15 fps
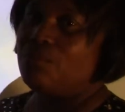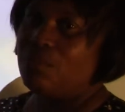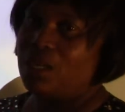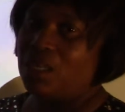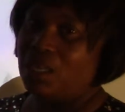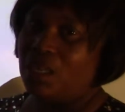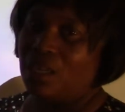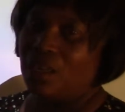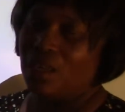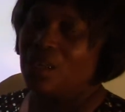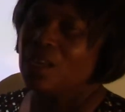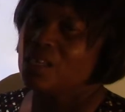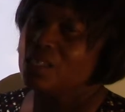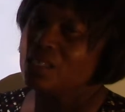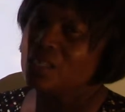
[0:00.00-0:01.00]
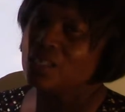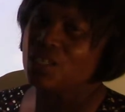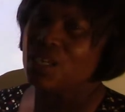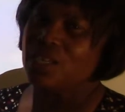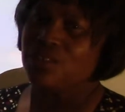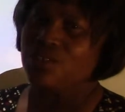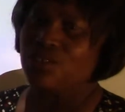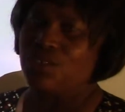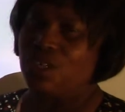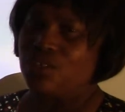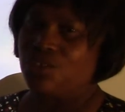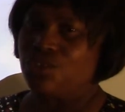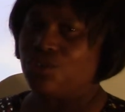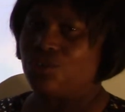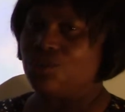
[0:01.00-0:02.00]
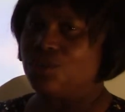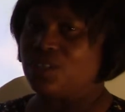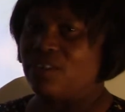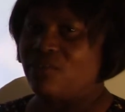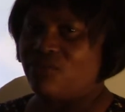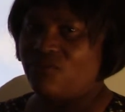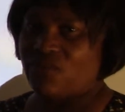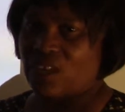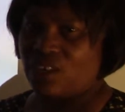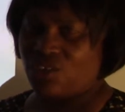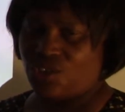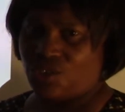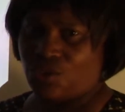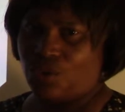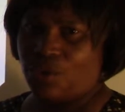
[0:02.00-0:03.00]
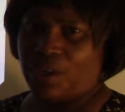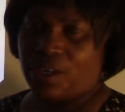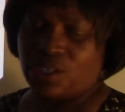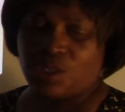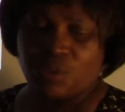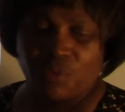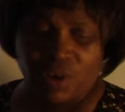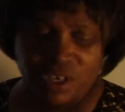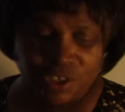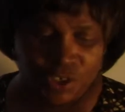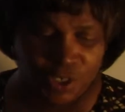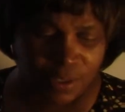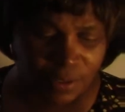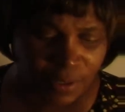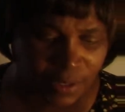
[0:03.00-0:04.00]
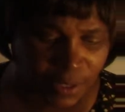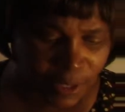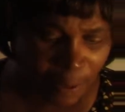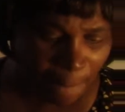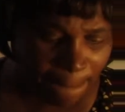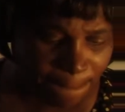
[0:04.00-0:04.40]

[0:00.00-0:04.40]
meaning, such as gestures and facial expressions.